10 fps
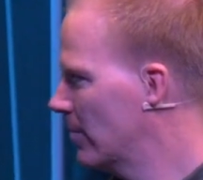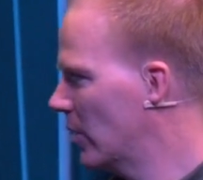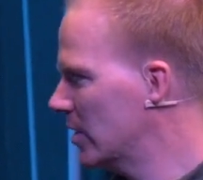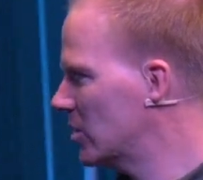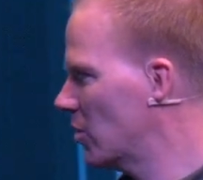
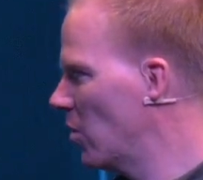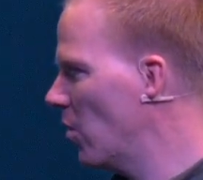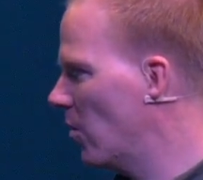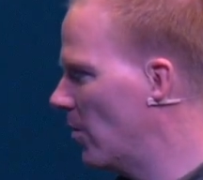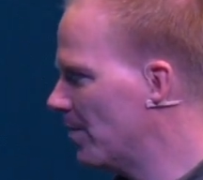What is
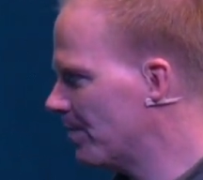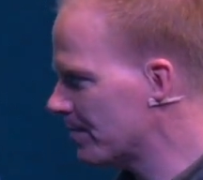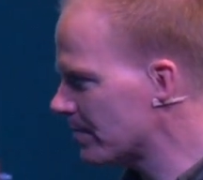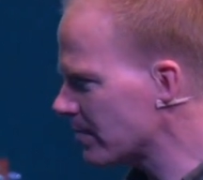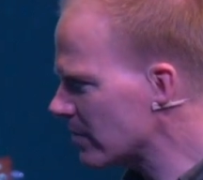your
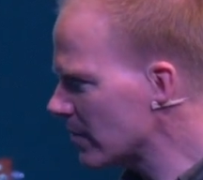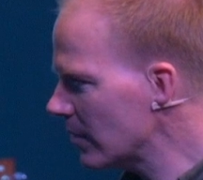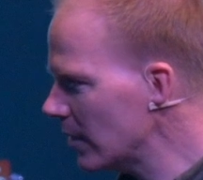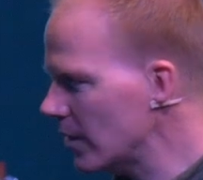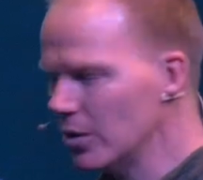
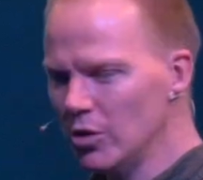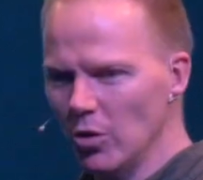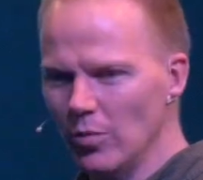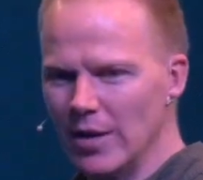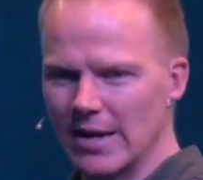
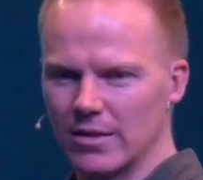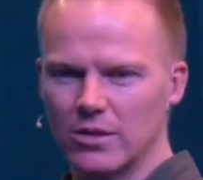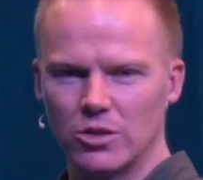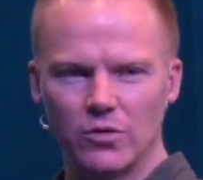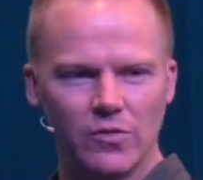blank
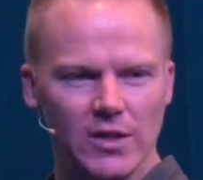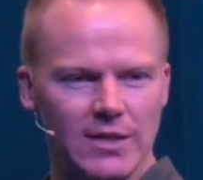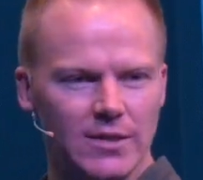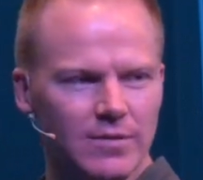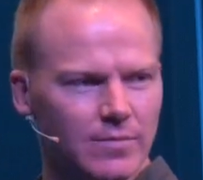that you fill
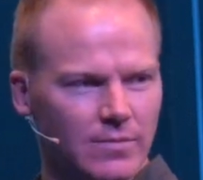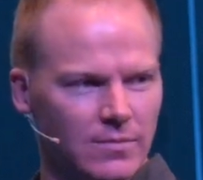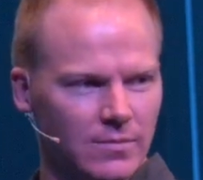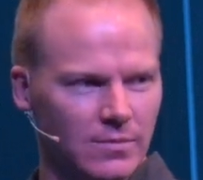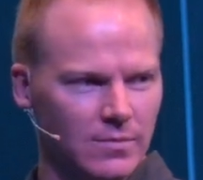in?
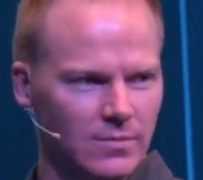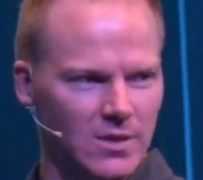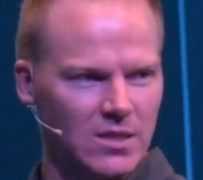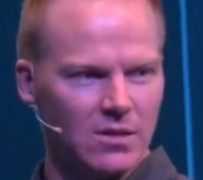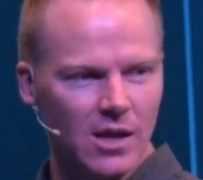
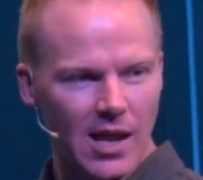These are the